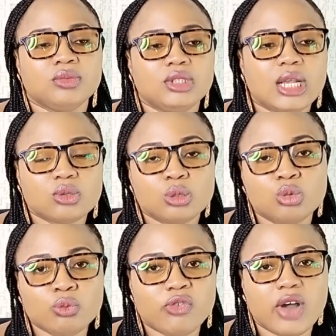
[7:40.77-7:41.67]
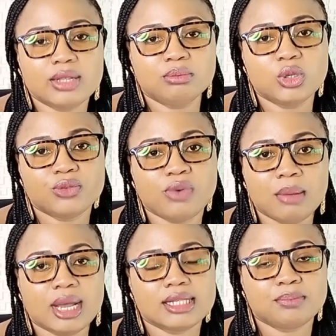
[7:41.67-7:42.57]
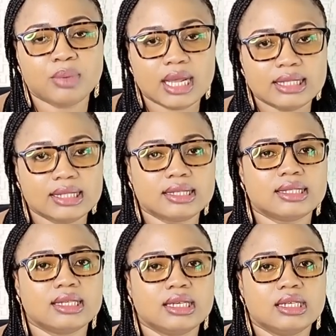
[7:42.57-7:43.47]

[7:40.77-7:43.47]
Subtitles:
That's what most farmers practice.